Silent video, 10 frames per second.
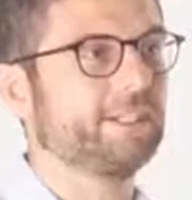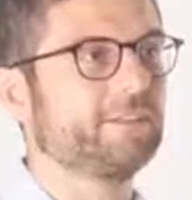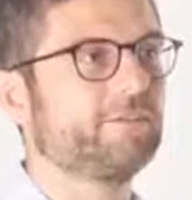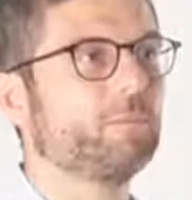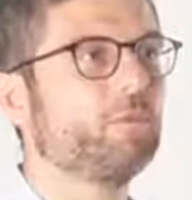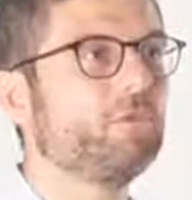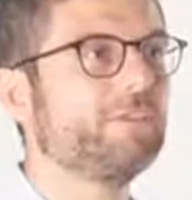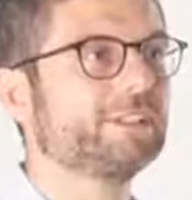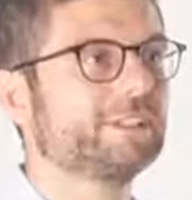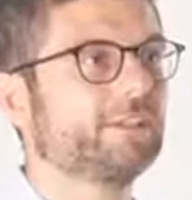in the
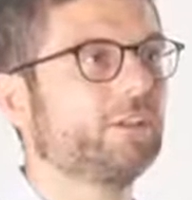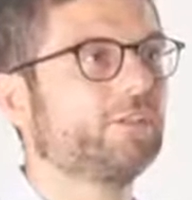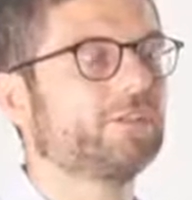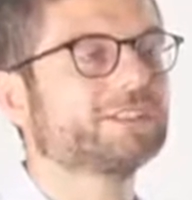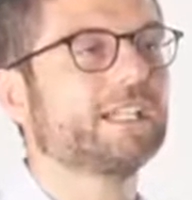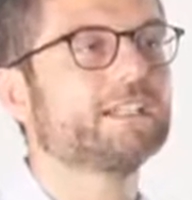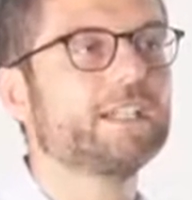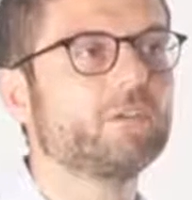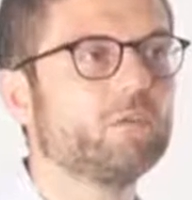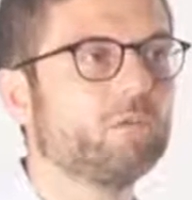movies of
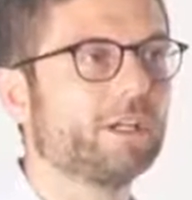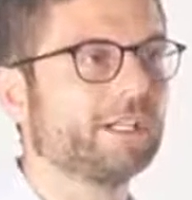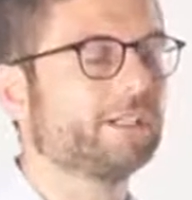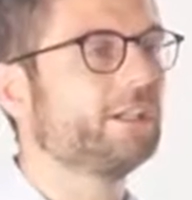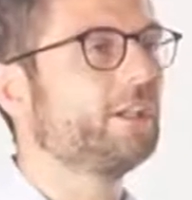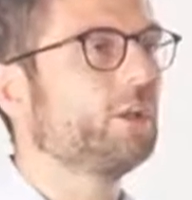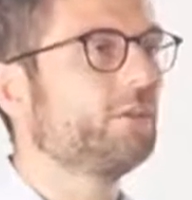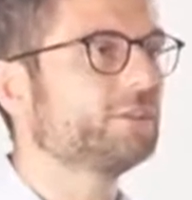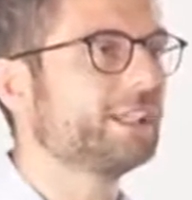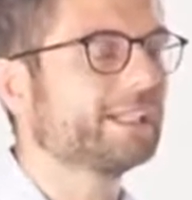Stanley Kubrick,
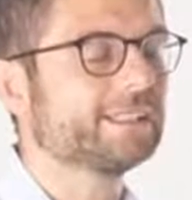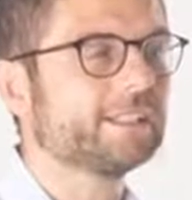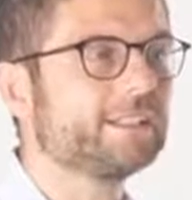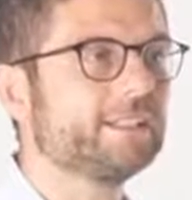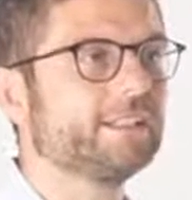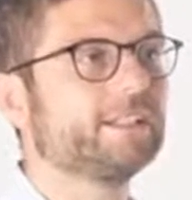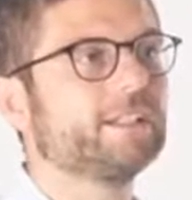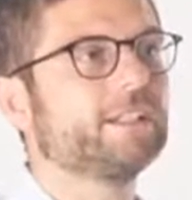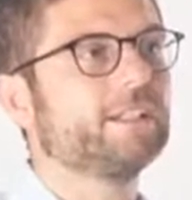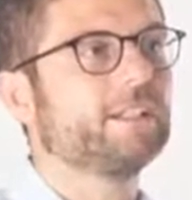of Jacques Tati,
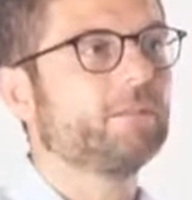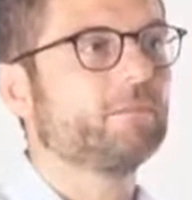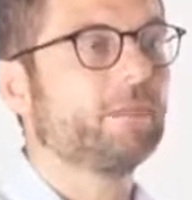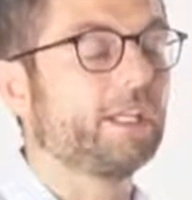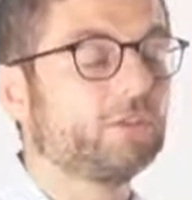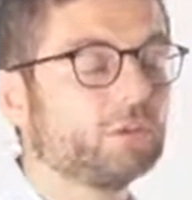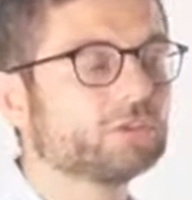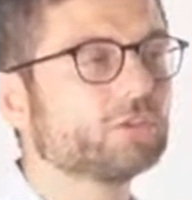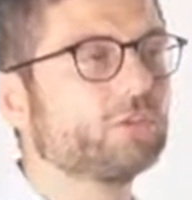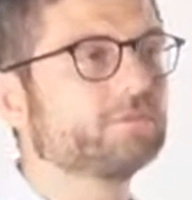and
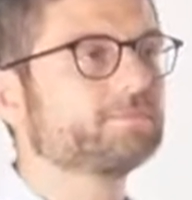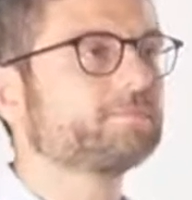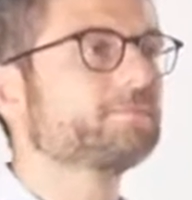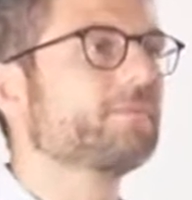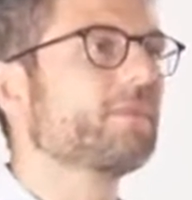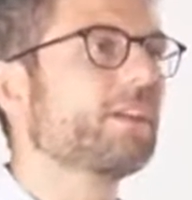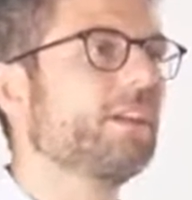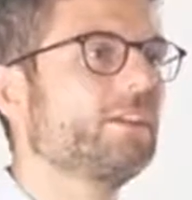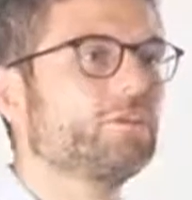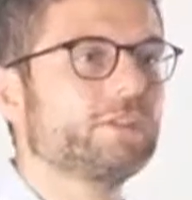also
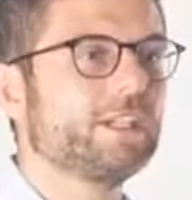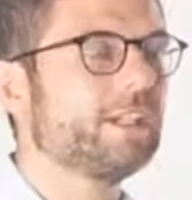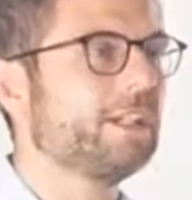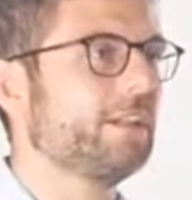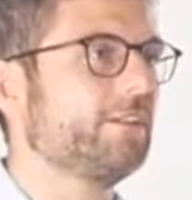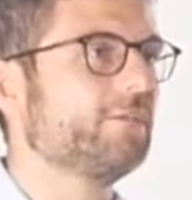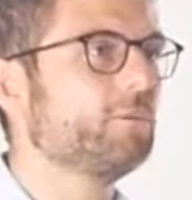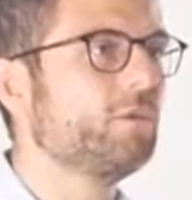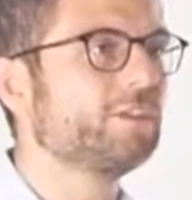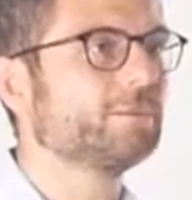today in
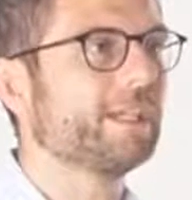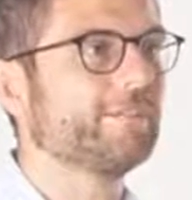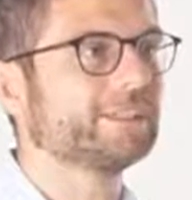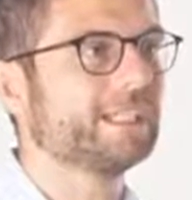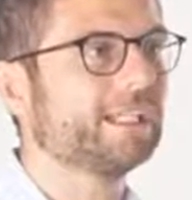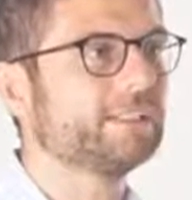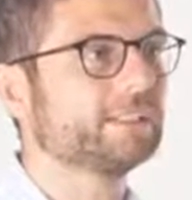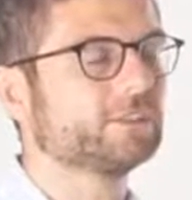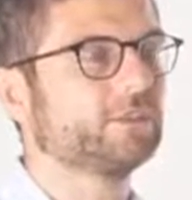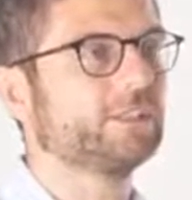the movies by Wes
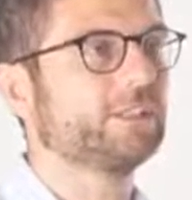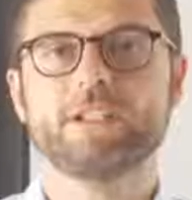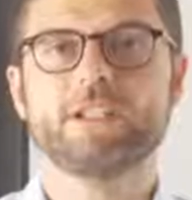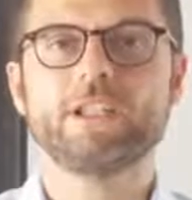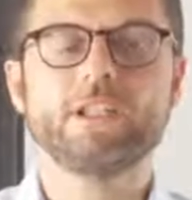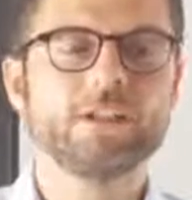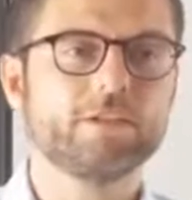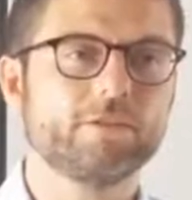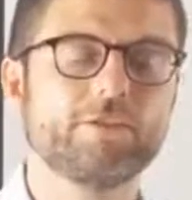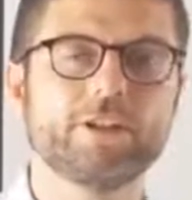Anderson,
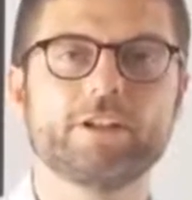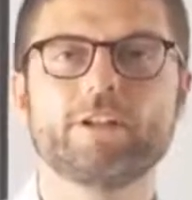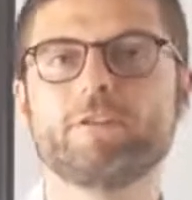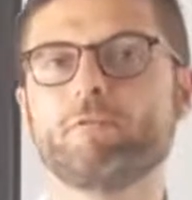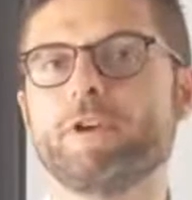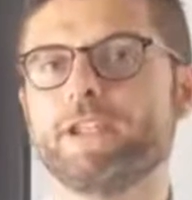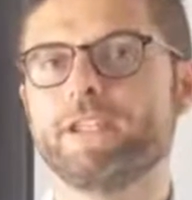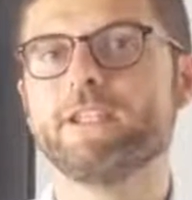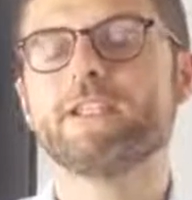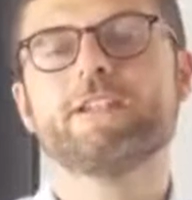in the
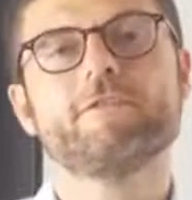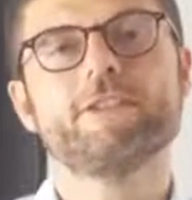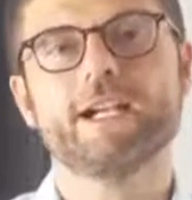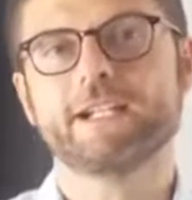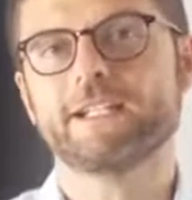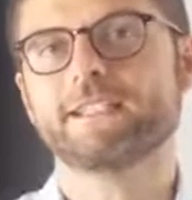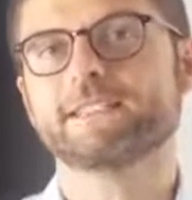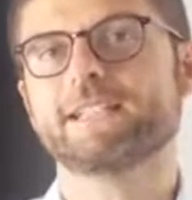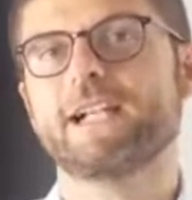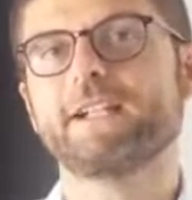way the
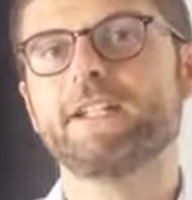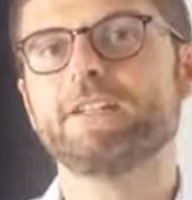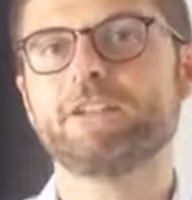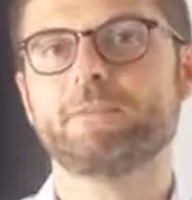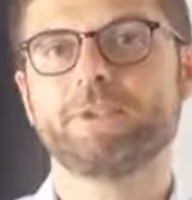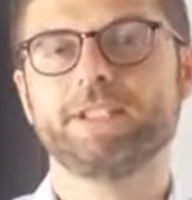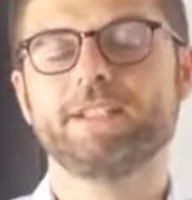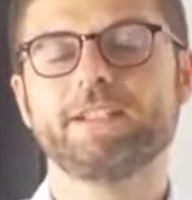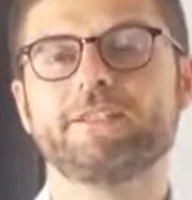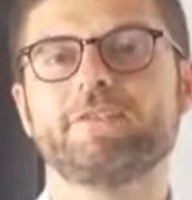architects are
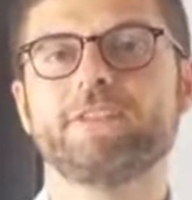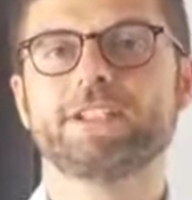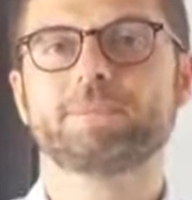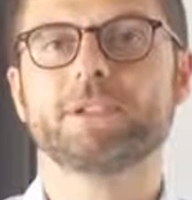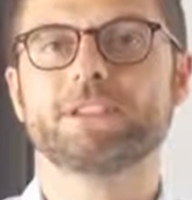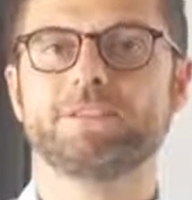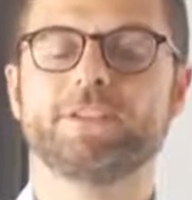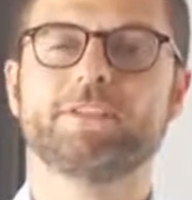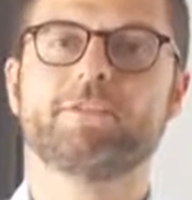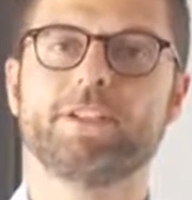interpreting this
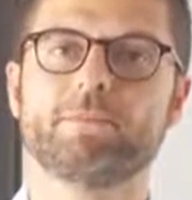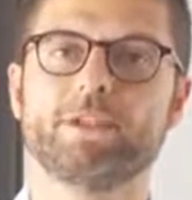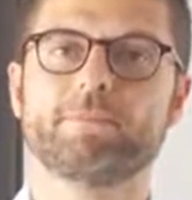specific theme.